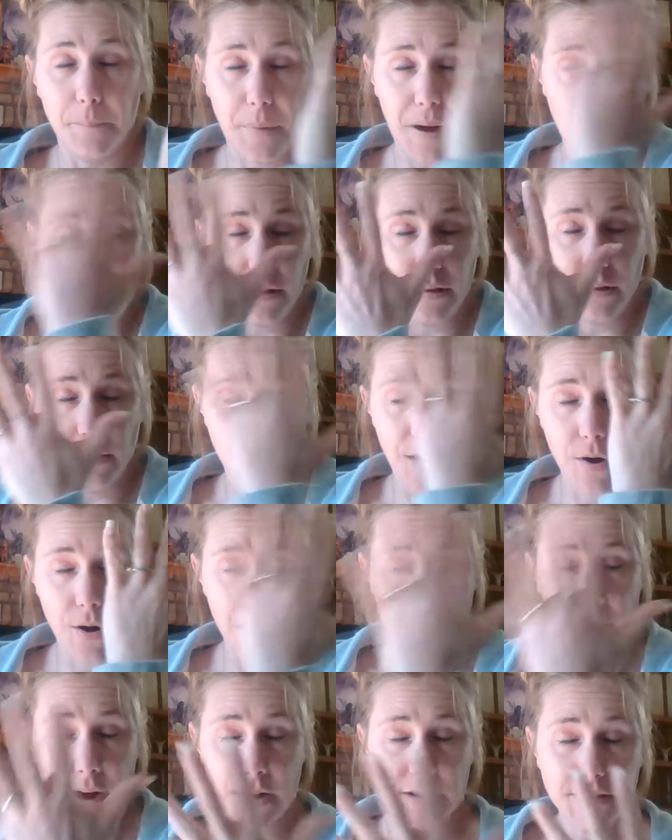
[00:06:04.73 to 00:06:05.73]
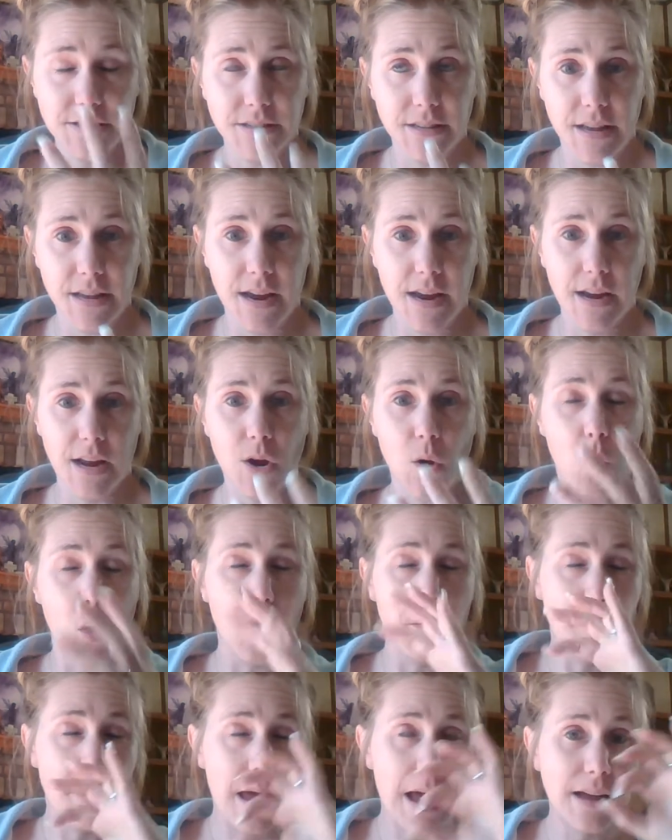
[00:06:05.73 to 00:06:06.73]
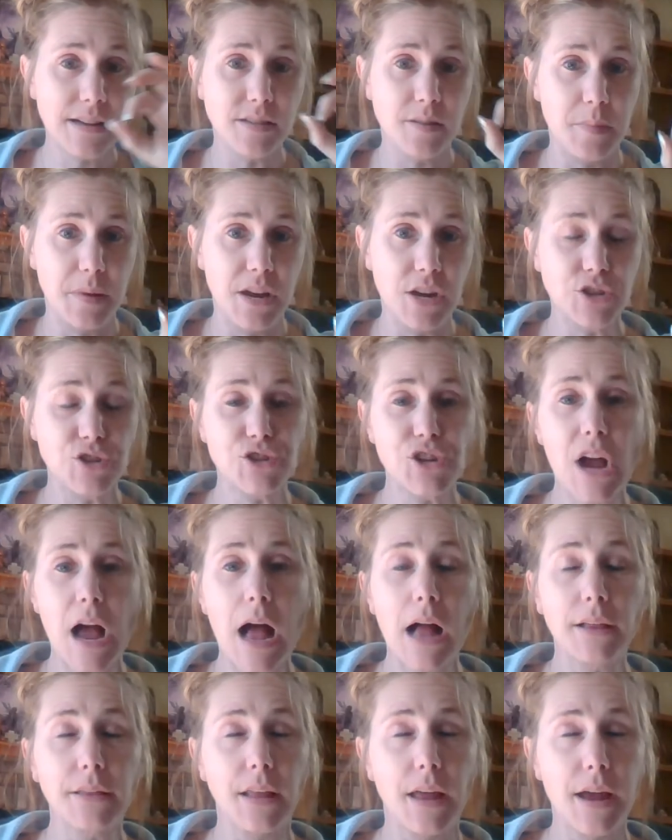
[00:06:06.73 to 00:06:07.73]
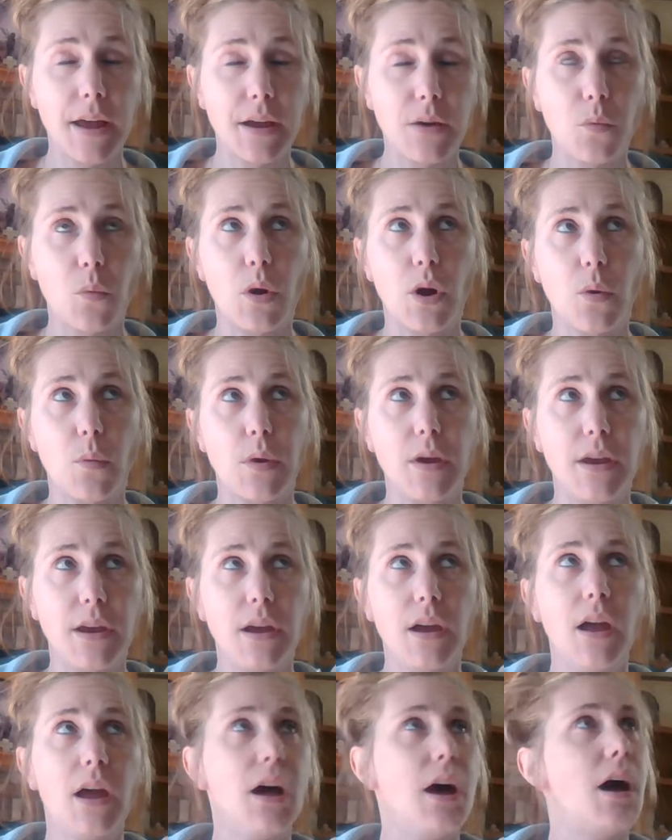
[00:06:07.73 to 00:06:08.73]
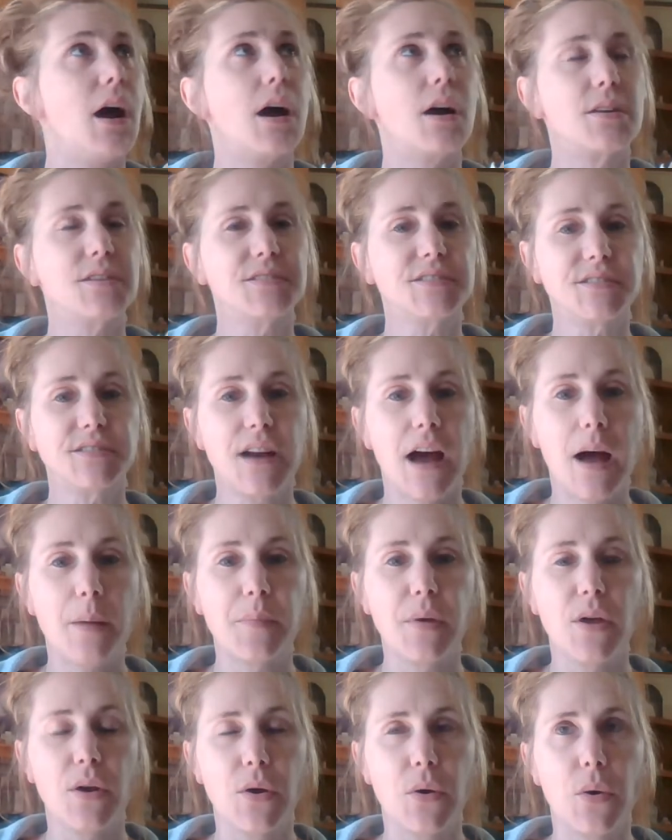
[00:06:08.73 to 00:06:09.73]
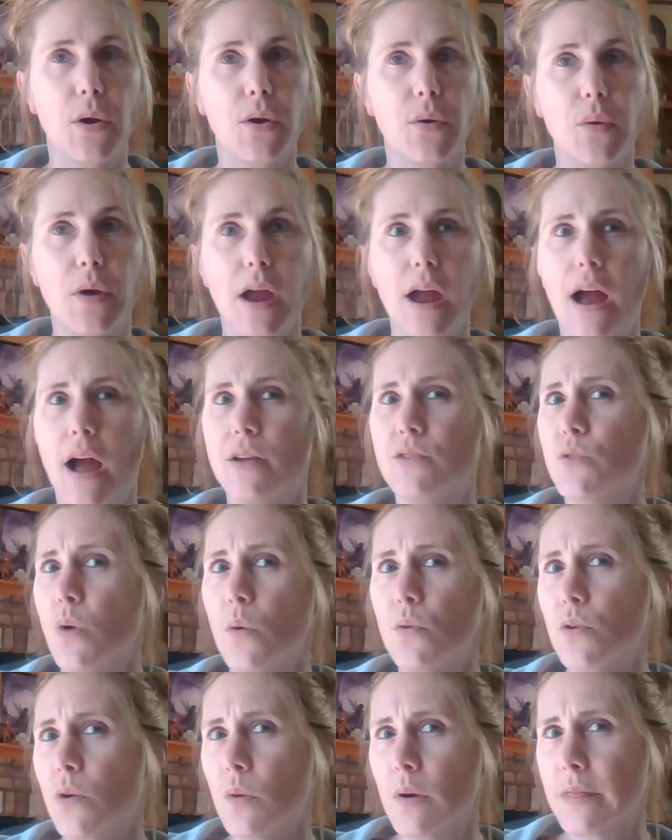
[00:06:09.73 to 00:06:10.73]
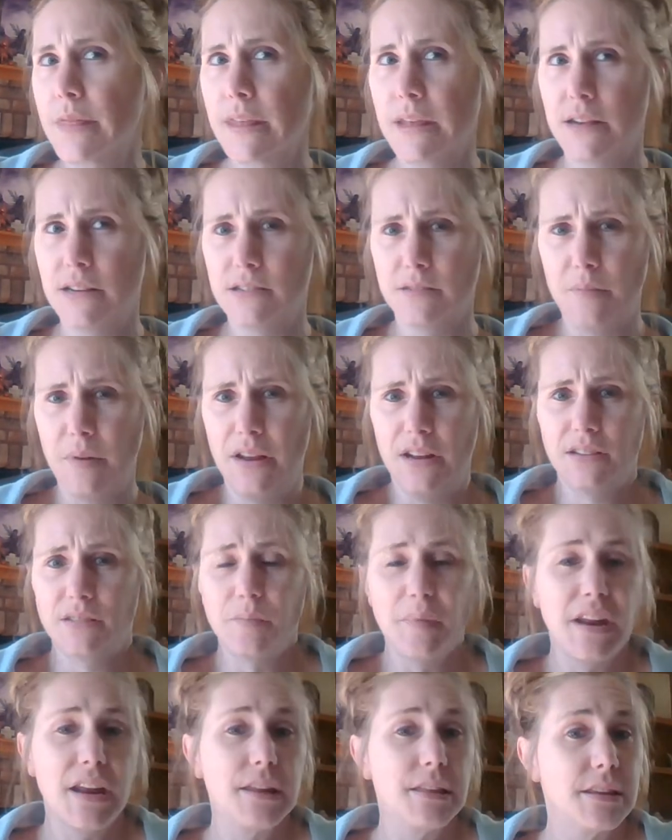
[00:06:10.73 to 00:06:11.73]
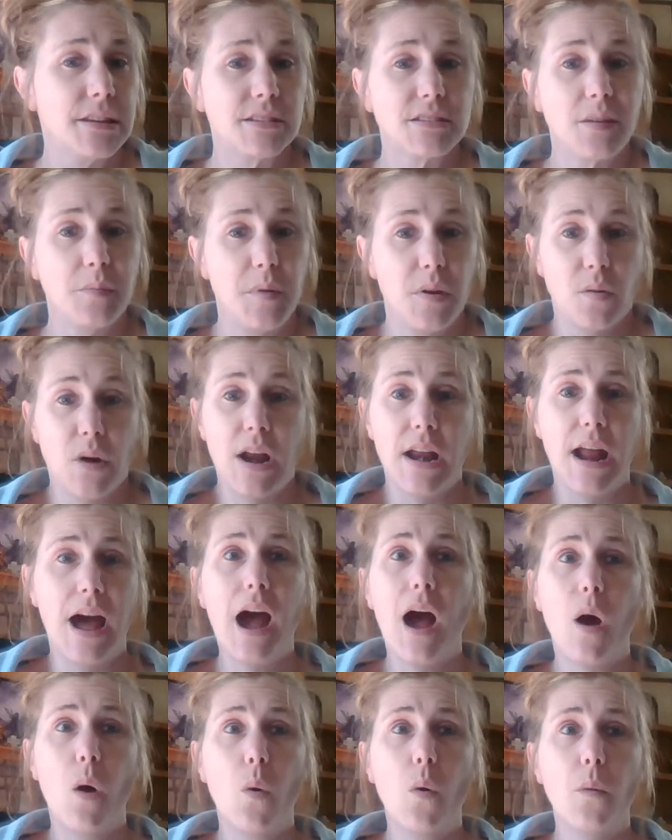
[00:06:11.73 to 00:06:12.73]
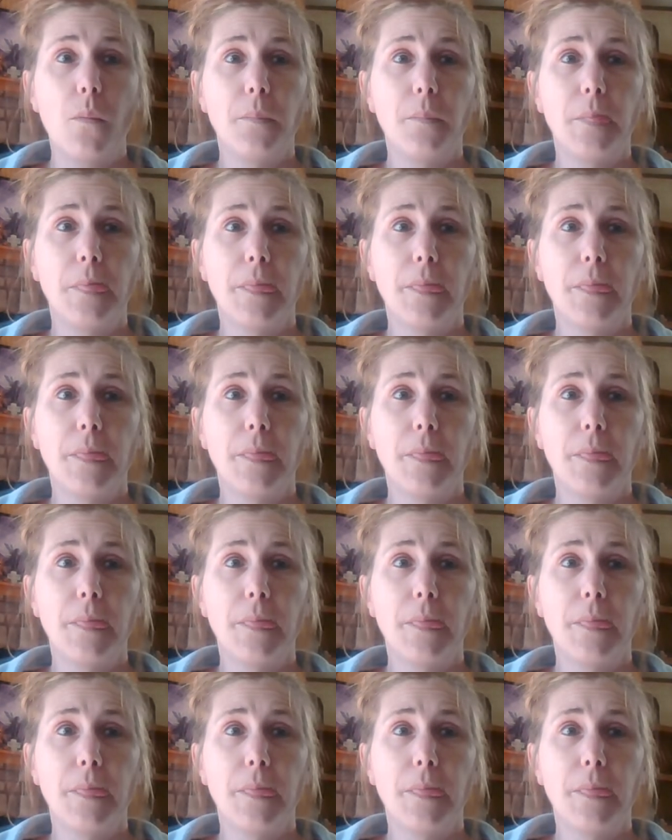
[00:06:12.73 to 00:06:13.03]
By clearing our slate and going back to being childlike, where we are stopping and going, okay, I don't know what things mean. It's meaningless to me right now.